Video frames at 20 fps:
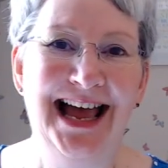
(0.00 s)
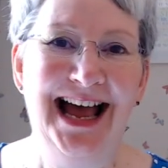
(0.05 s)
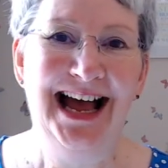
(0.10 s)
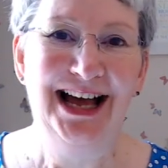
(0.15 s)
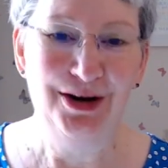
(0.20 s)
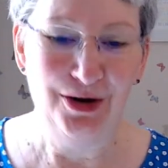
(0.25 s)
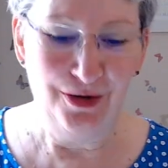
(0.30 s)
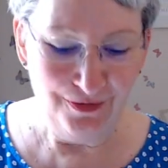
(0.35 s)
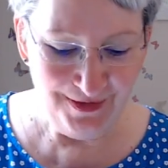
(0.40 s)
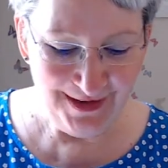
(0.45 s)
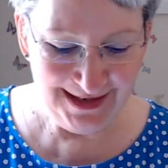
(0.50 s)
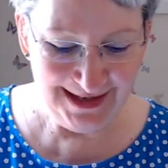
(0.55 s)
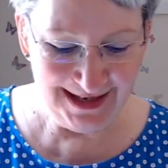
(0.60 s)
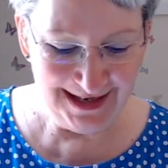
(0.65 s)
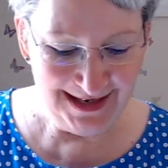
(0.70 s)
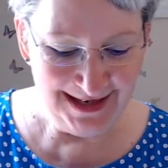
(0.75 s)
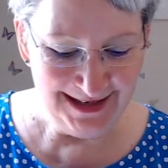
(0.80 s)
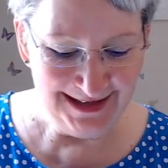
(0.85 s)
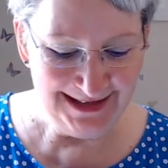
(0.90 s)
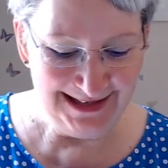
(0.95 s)
And on the
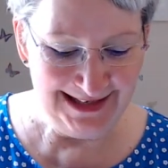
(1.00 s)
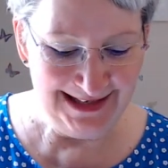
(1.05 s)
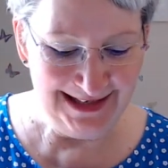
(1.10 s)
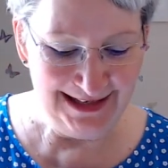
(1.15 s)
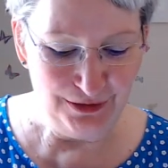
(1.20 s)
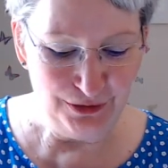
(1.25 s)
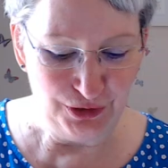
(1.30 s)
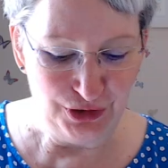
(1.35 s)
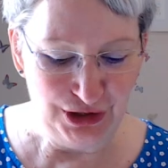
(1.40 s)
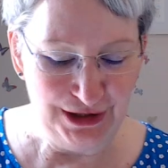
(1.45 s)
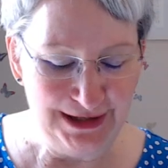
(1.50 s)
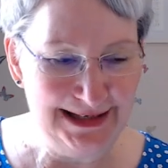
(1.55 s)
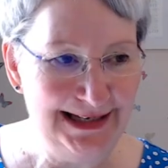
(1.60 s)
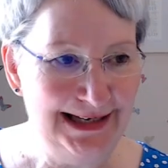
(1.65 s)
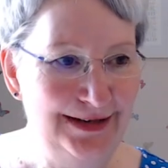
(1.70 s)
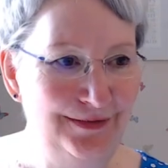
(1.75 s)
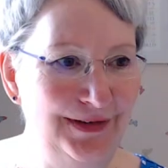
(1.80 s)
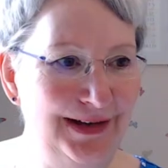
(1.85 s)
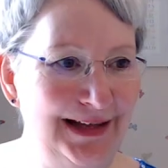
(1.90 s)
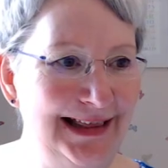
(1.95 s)
card here, look, she's
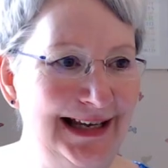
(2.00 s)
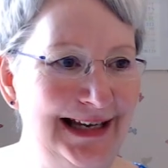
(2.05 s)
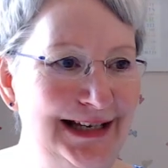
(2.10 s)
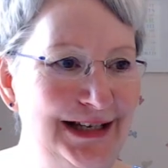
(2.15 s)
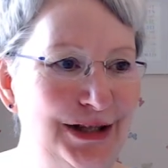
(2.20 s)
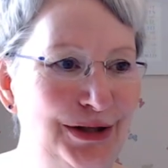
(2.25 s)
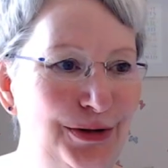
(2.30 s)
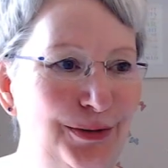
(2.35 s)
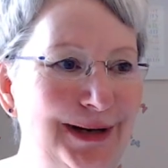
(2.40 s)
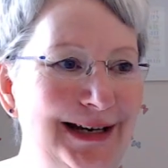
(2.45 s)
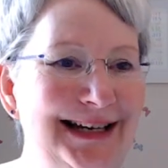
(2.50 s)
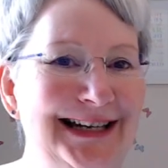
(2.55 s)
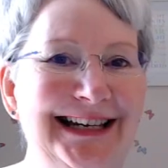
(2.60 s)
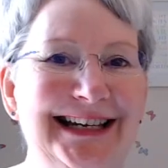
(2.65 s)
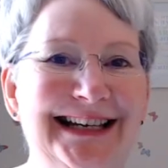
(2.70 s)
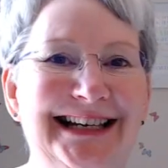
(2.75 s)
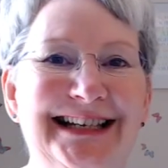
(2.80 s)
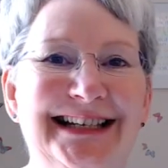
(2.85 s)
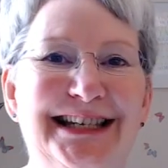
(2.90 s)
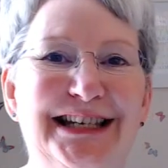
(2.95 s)
leaving these three
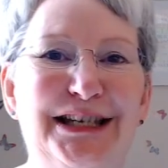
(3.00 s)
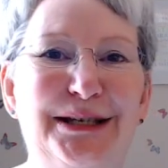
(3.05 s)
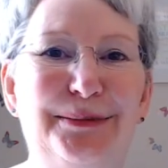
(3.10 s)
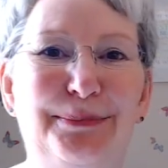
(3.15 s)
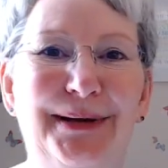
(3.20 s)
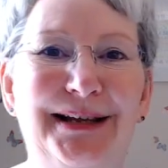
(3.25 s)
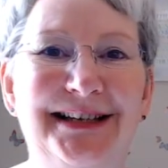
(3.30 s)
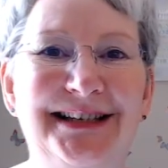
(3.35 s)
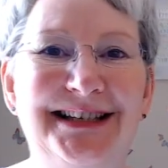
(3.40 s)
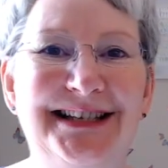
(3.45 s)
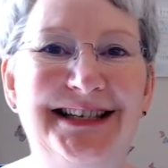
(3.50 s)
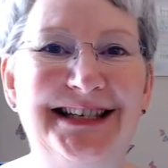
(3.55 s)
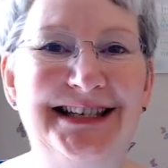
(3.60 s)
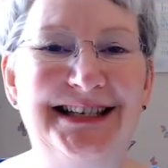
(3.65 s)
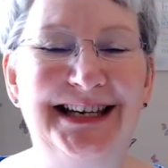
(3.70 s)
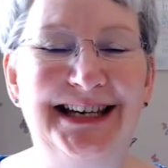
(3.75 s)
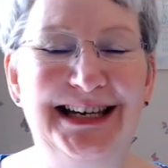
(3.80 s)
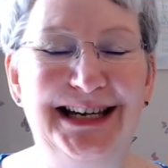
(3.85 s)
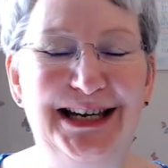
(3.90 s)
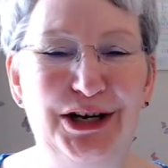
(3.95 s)
little spilt
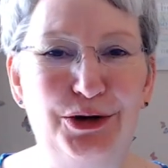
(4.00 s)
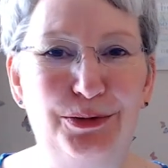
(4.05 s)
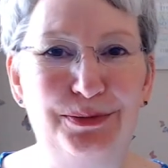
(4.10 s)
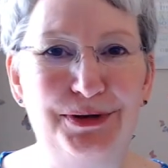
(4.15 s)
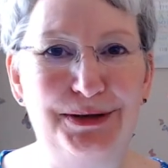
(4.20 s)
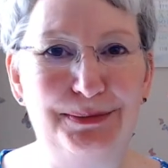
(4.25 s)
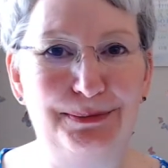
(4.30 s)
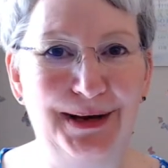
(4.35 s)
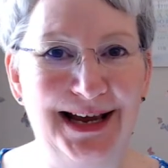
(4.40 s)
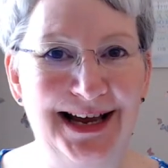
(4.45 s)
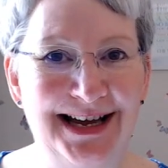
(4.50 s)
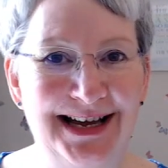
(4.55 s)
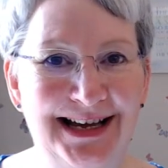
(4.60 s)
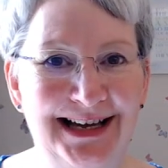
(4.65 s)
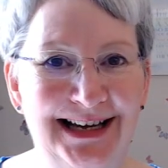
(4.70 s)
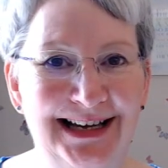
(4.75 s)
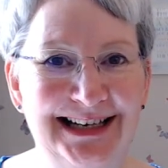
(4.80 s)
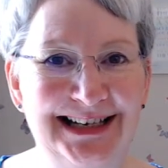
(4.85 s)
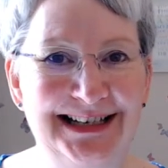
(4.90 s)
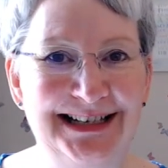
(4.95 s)
teacups
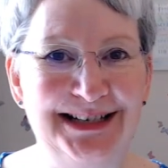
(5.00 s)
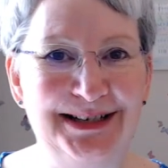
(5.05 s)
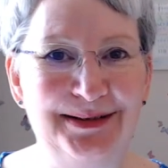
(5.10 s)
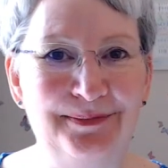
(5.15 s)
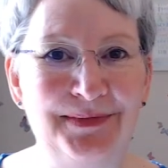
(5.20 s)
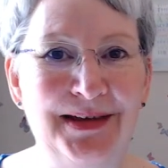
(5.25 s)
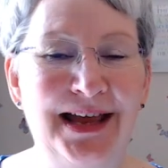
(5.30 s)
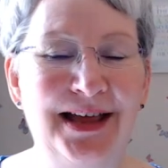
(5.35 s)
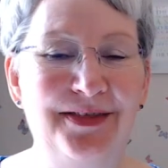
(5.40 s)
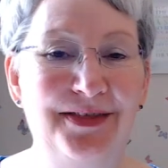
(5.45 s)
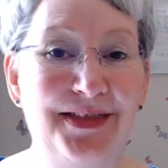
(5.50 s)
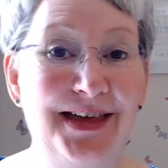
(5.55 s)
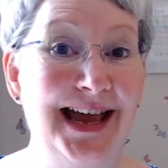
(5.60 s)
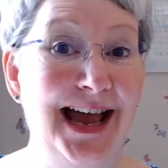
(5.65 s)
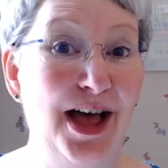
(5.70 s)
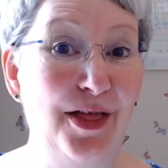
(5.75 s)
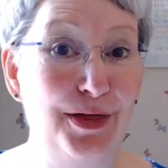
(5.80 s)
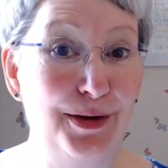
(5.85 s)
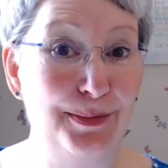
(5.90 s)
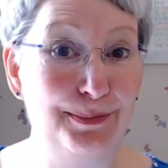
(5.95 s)
behind. They
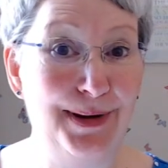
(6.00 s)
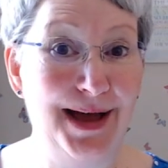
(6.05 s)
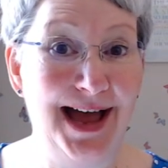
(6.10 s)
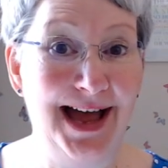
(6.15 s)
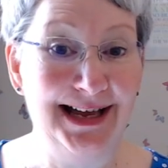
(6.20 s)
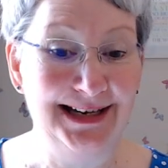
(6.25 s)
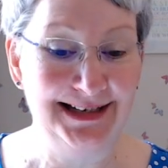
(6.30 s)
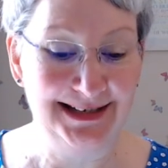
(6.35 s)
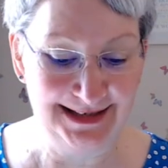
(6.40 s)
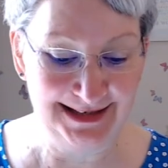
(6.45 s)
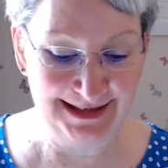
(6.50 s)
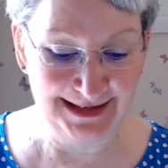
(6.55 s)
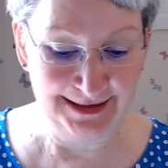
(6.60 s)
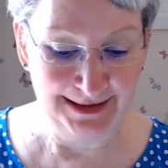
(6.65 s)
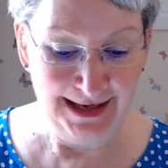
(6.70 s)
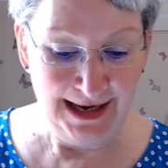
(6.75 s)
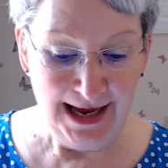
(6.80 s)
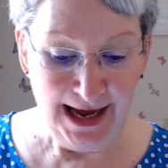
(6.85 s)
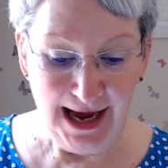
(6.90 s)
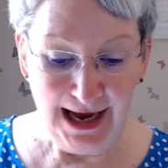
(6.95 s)
are the past.
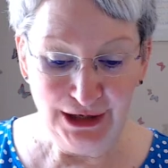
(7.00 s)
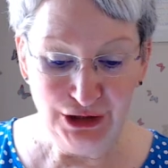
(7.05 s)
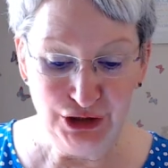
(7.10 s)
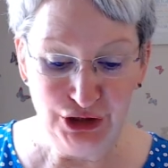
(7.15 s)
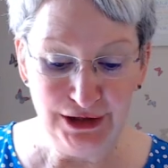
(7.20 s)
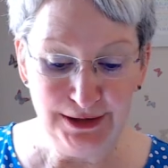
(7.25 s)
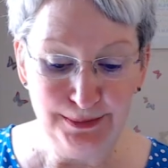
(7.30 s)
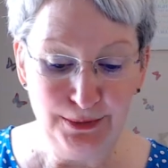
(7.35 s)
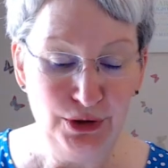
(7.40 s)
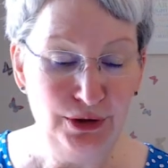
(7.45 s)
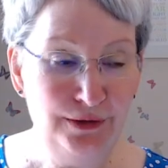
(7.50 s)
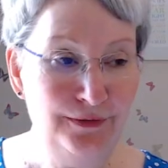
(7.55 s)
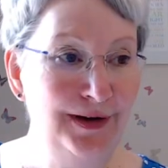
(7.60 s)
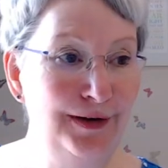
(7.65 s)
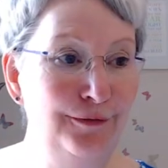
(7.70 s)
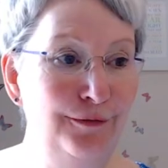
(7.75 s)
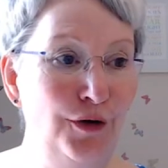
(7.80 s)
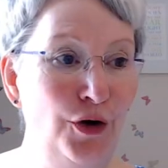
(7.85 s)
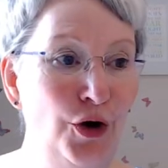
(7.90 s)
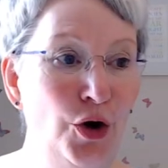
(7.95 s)
And she's
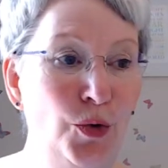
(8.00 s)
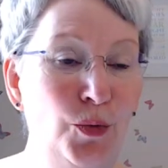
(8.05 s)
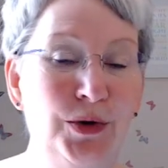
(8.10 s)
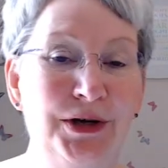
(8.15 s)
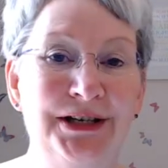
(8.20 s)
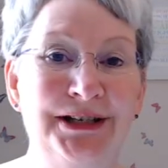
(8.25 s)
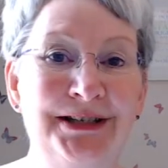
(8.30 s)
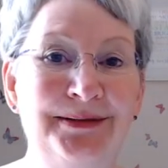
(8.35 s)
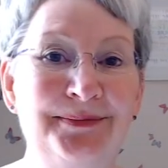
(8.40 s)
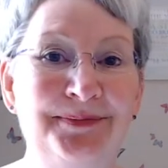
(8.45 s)
moving forward